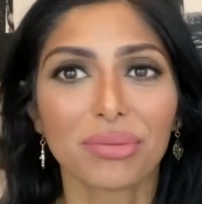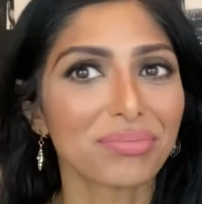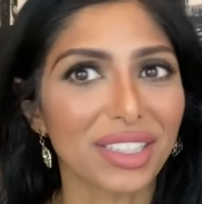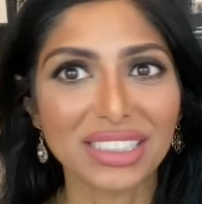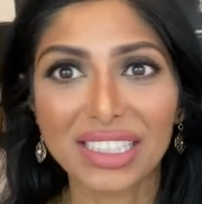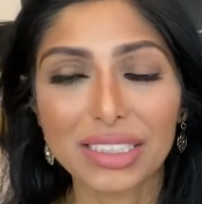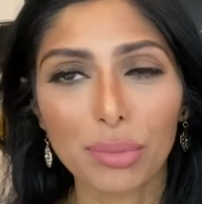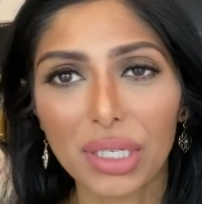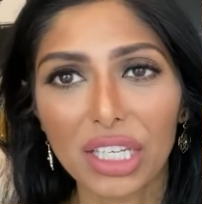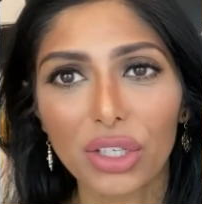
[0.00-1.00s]
let's say
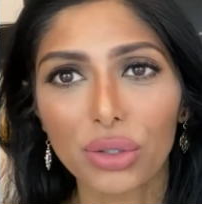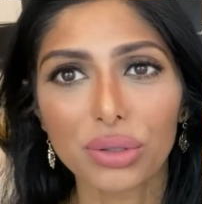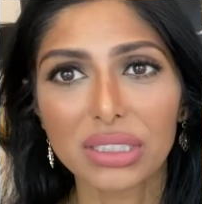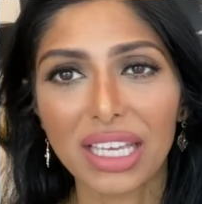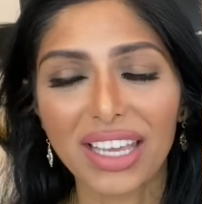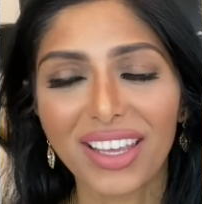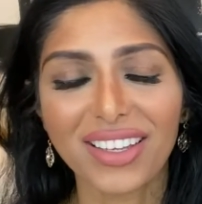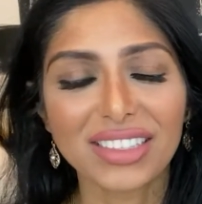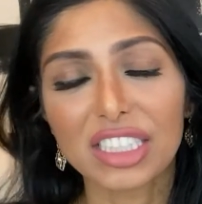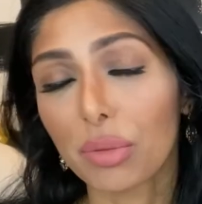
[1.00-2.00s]
somebody who's
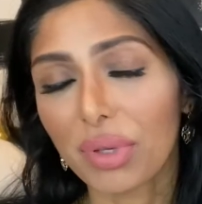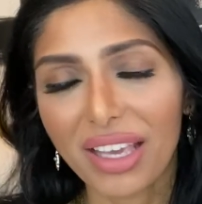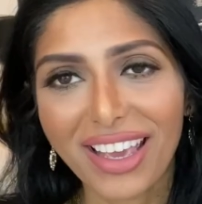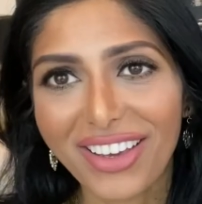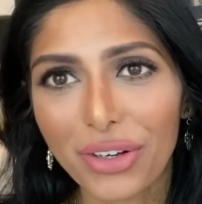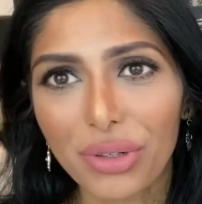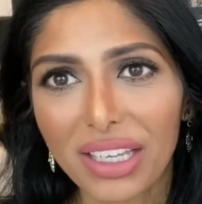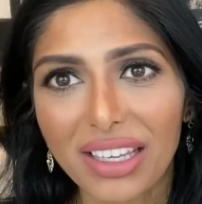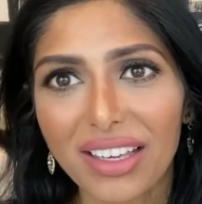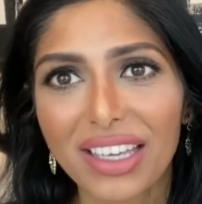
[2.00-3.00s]
a CPA
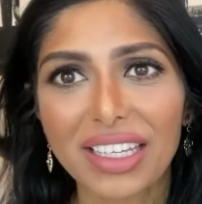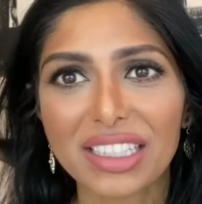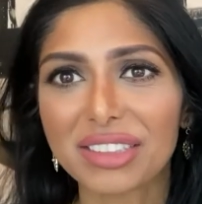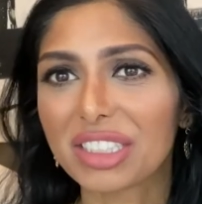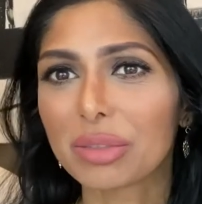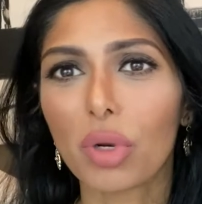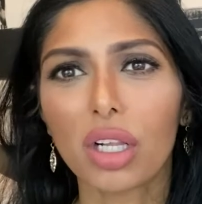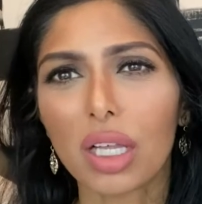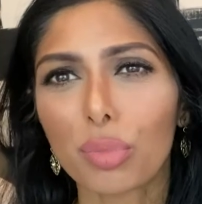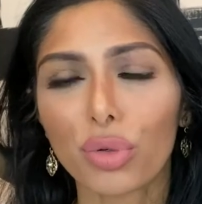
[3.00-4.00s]
owning a
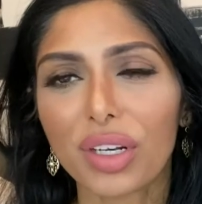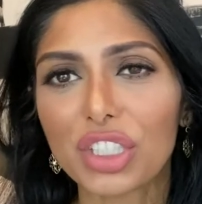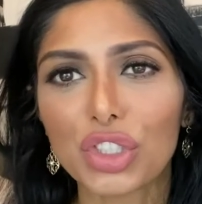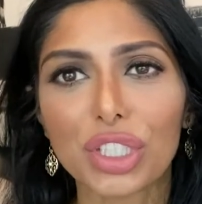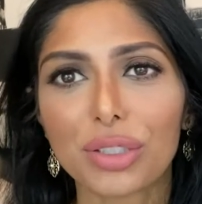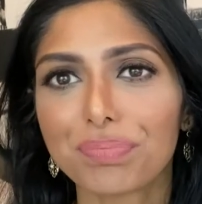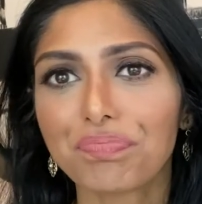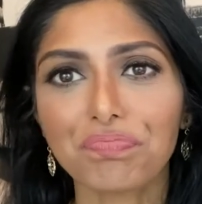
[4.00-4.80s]
small operation